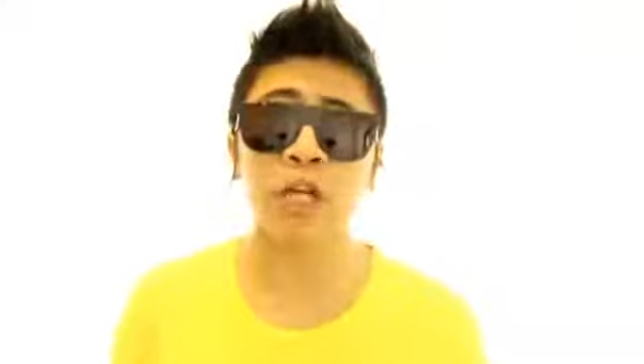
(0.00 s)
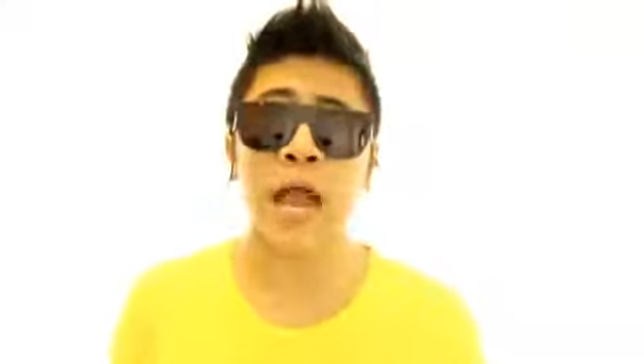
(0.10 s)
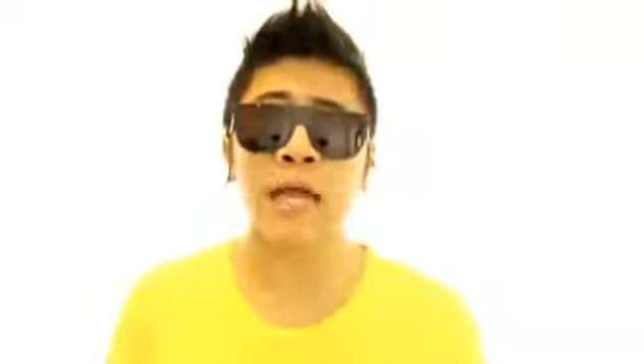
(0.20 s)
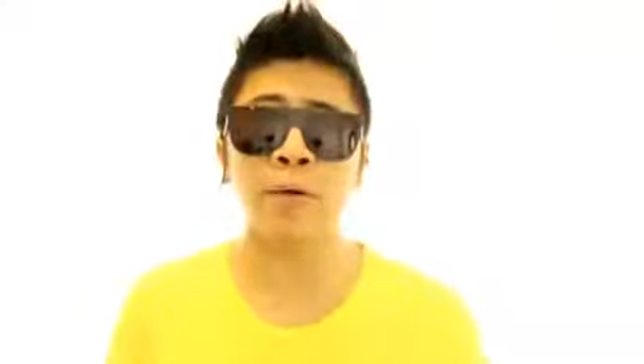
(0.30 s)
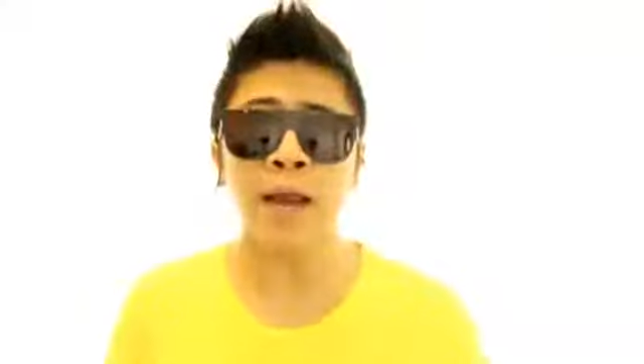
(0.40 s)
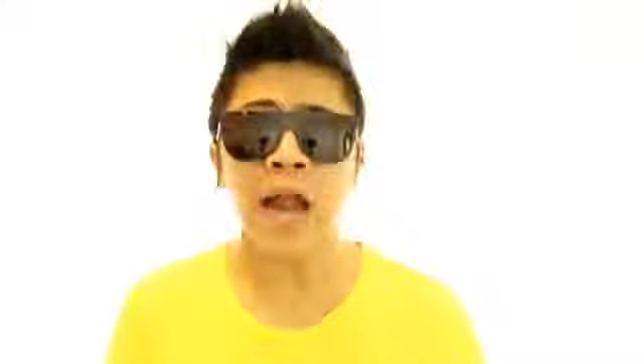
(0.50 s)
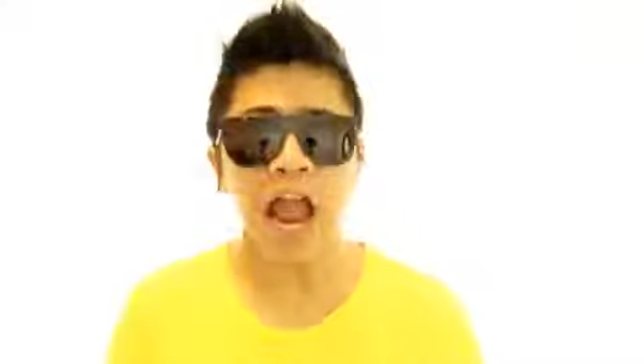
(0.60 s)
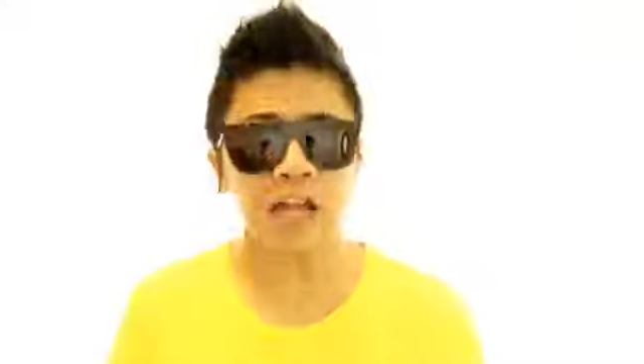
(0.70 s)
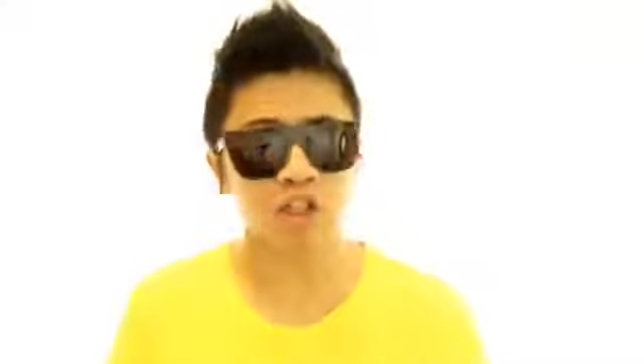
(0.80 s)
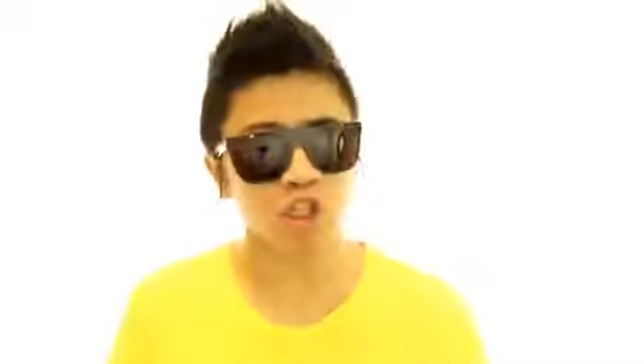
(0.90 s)
drinking the haterade
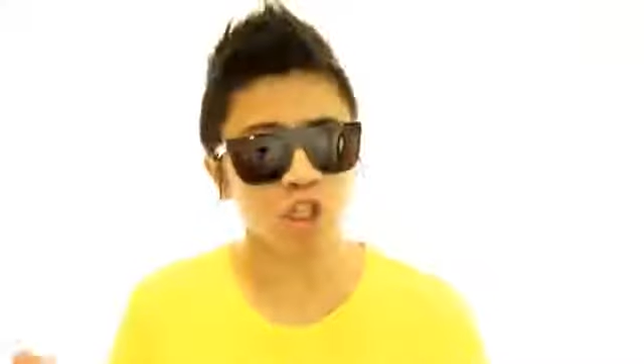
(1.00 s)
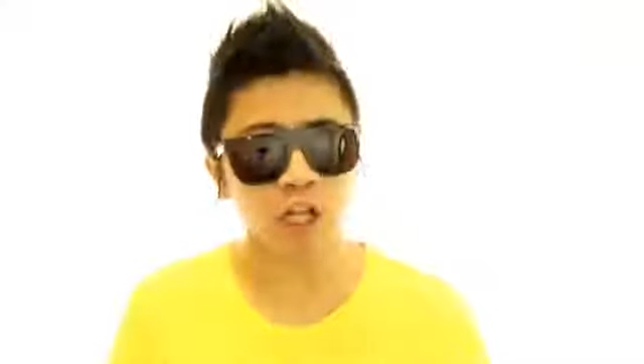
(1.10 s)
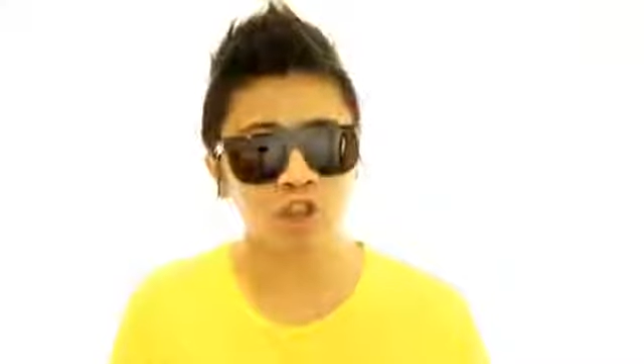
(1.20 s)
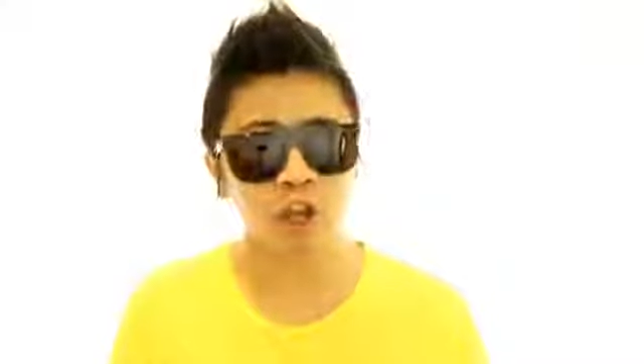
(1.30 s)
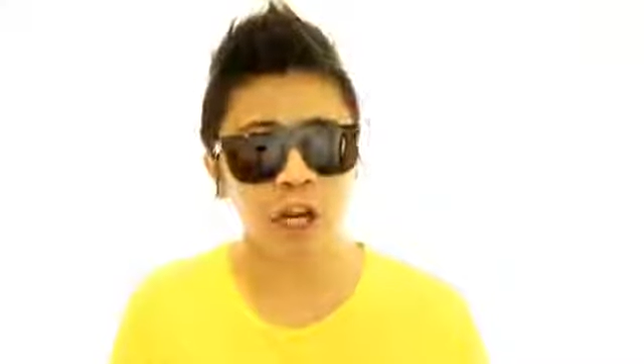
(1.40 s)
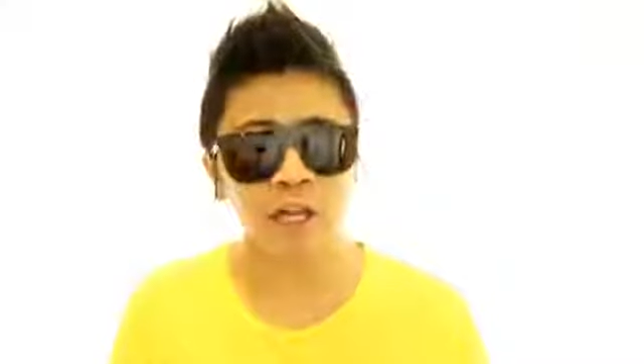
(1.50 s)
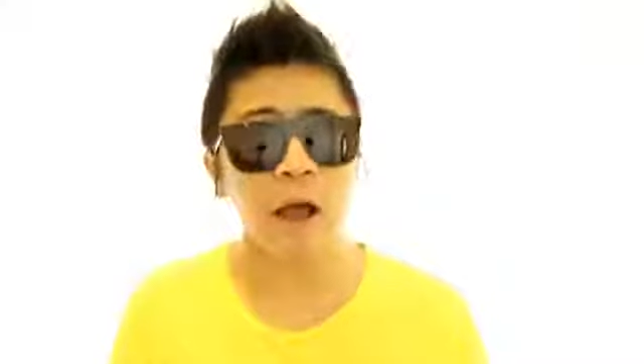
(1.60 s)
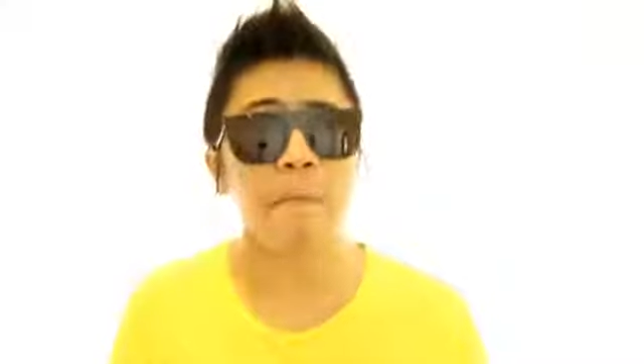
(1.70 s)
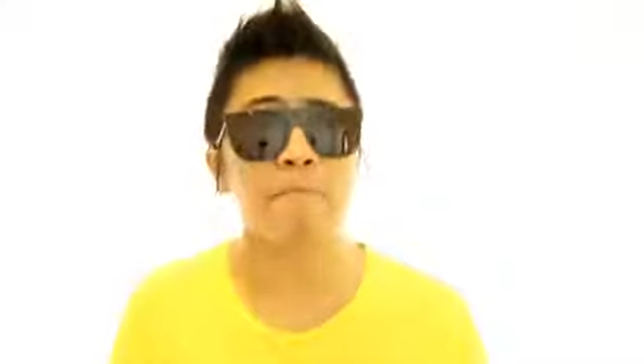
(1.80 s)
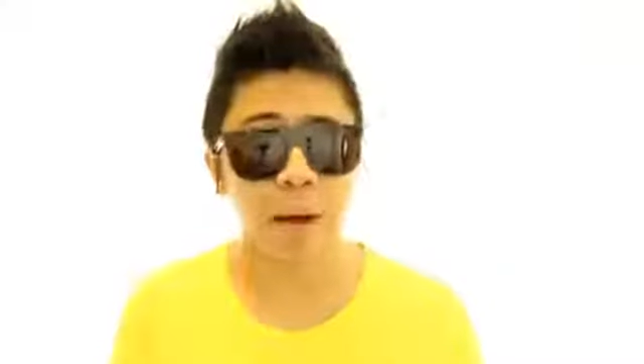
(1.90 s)
and start drinking
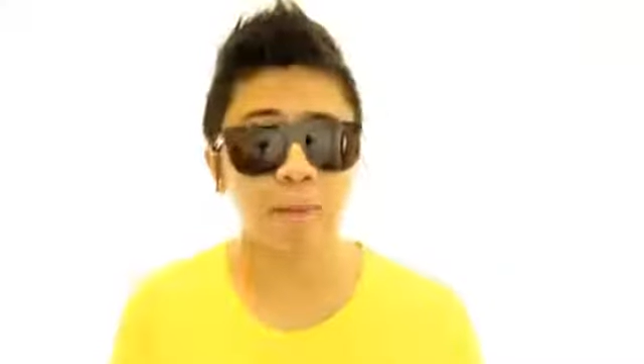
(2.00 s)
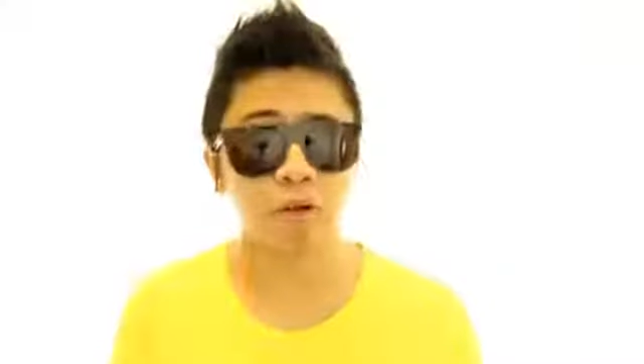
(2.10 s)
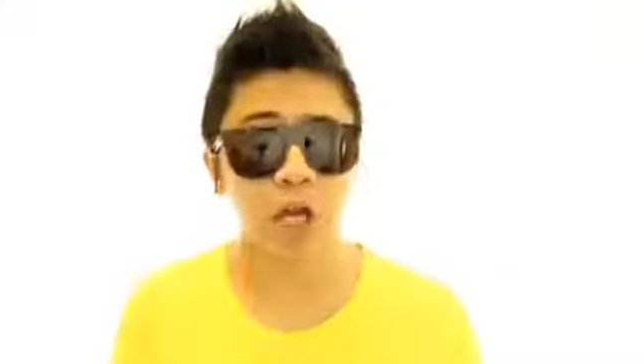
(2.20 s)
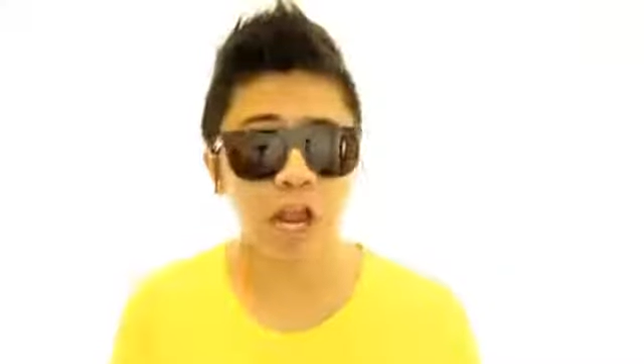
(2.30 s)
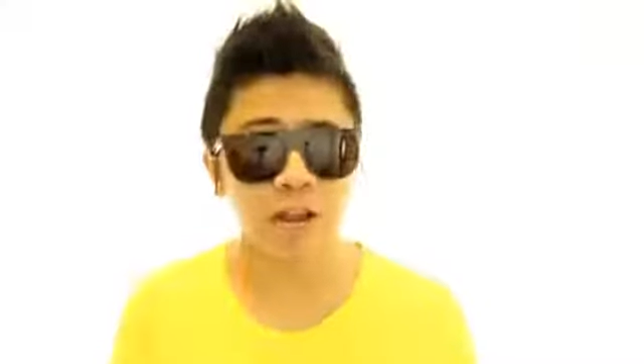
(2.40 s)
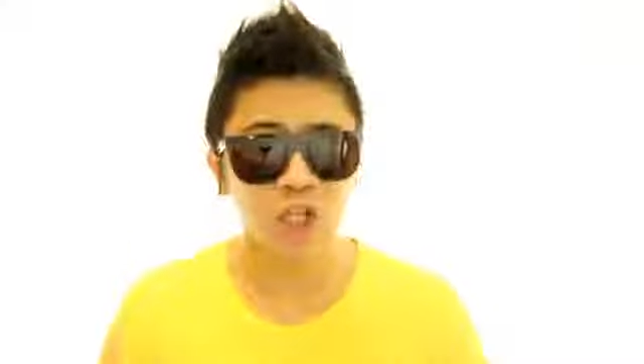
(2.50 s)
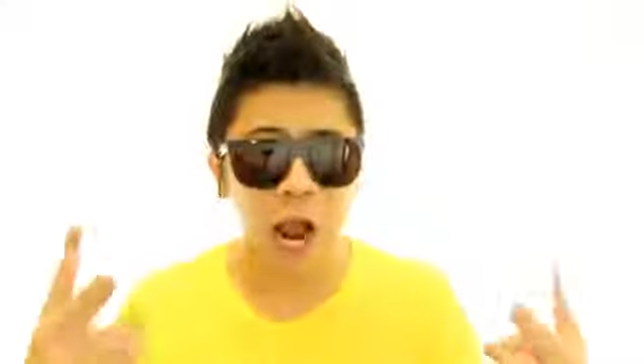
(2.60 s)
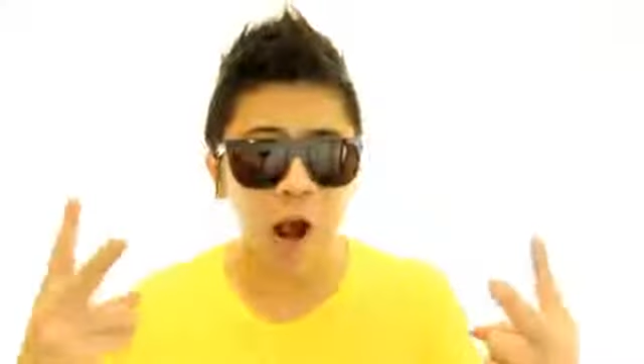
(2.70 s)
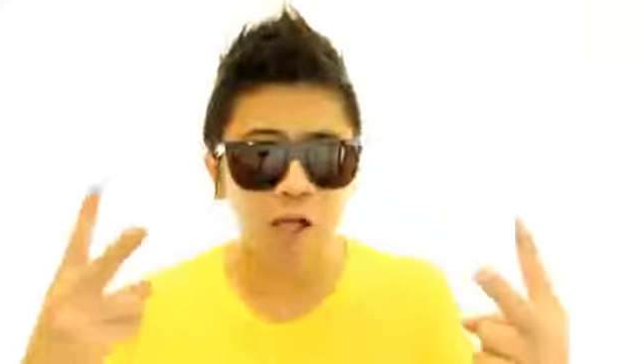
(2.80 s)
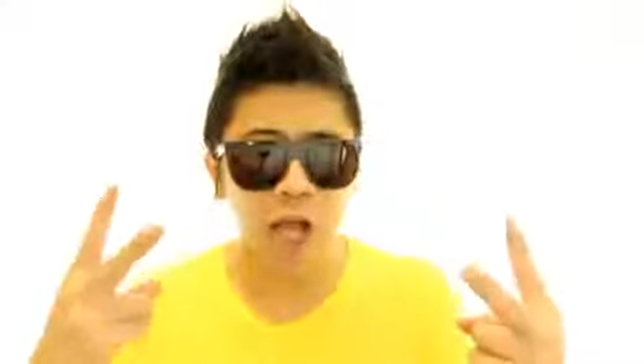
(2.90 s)
the bounty.
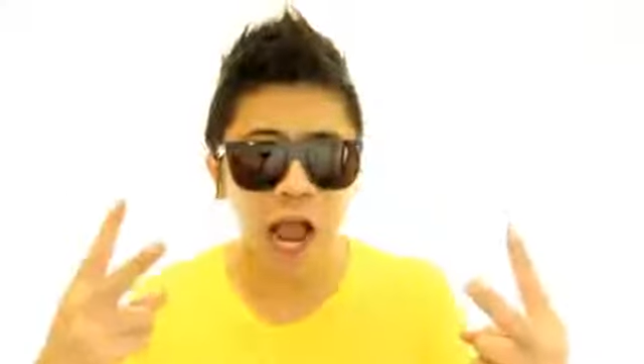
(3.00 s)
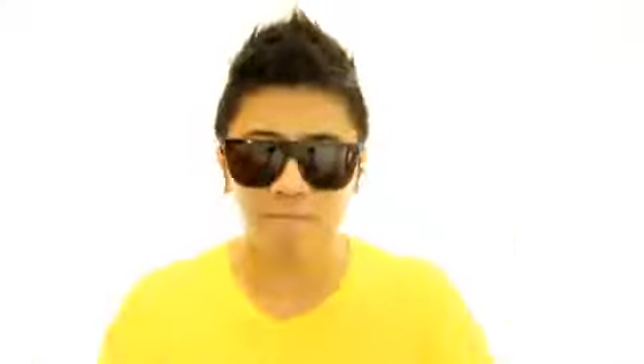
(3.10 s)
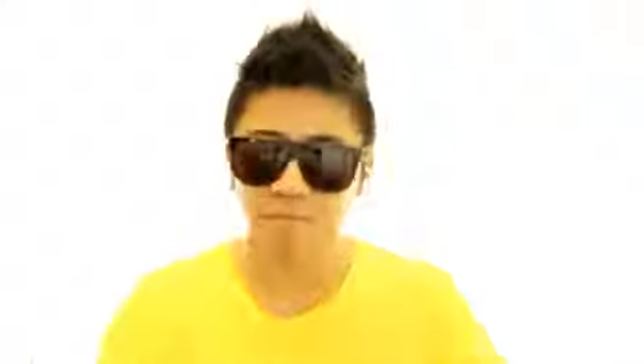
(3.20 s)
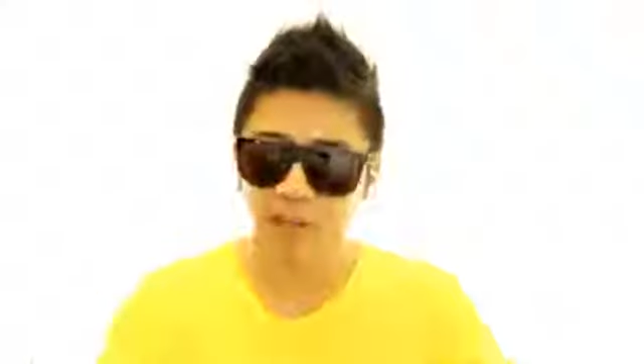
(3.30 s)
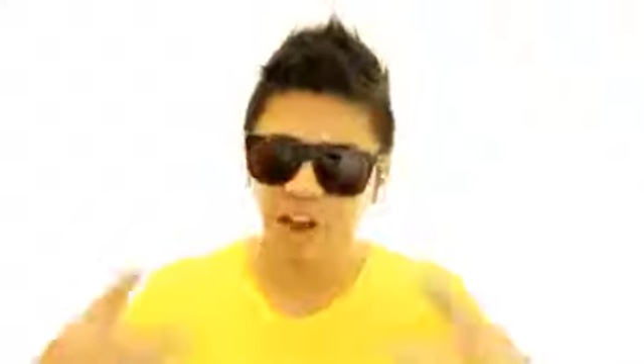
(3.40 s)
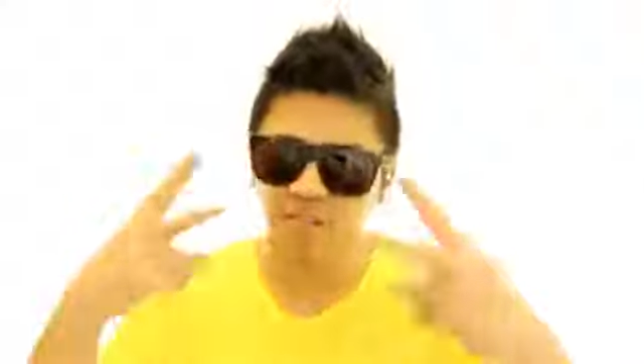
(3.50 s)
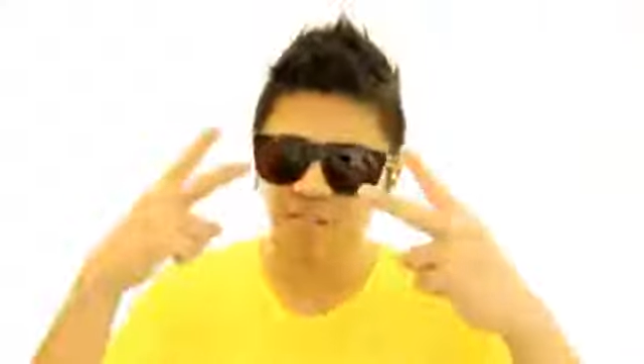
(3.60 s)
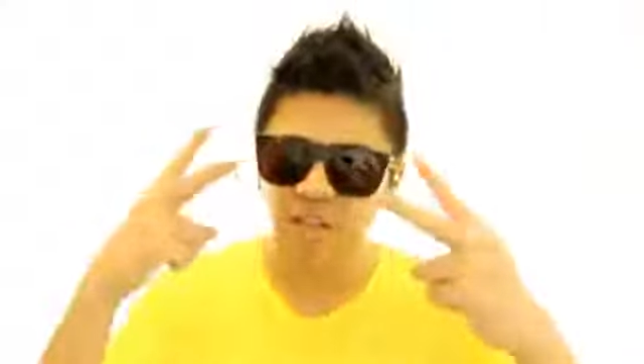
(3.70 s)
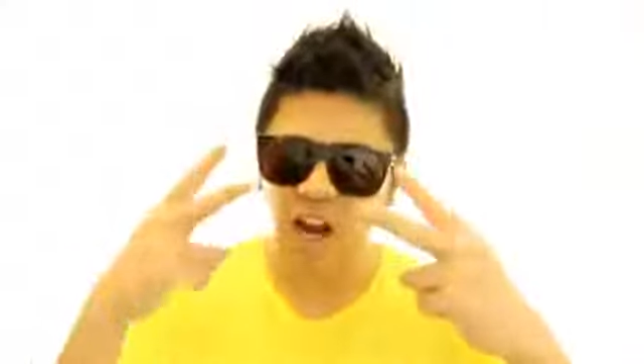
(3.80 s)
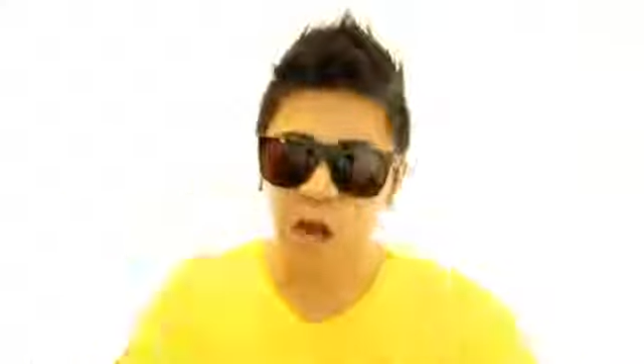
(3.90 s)
Ciao,
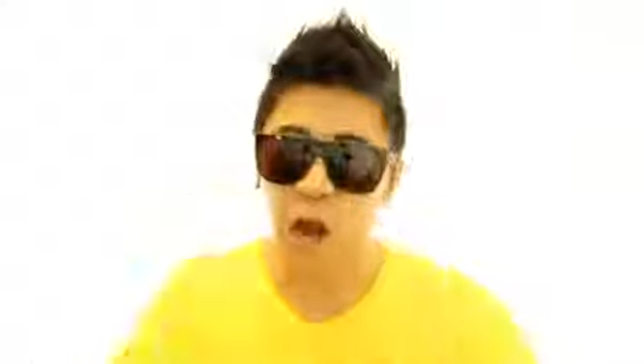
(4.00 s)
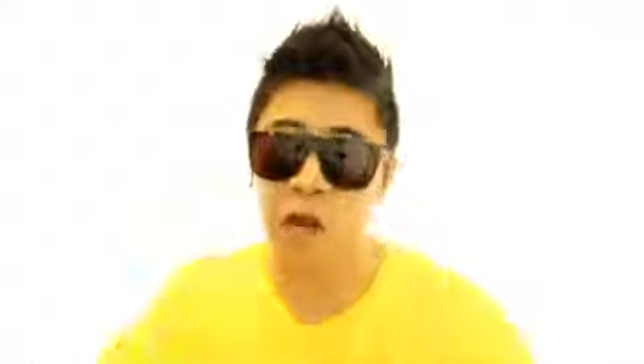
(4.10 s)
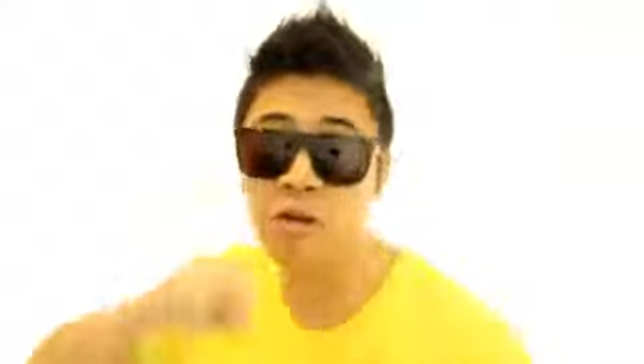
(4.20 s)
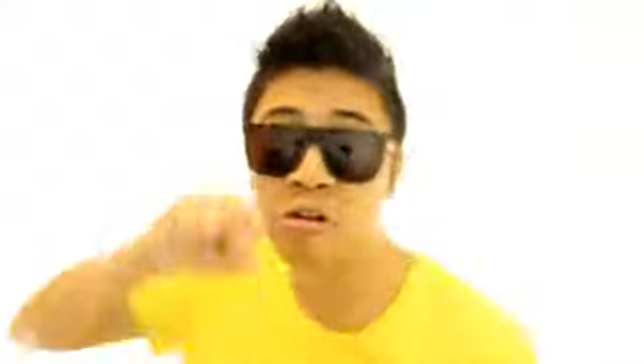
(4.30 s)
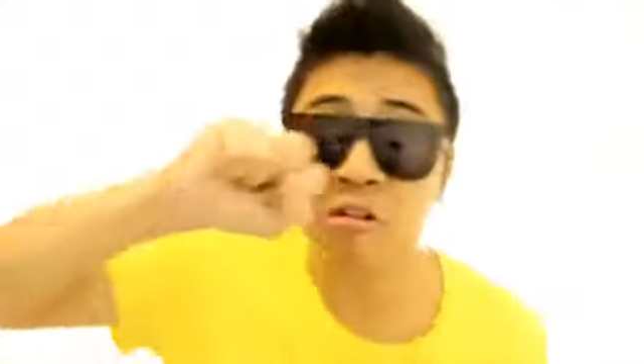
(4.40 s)
motherfucker.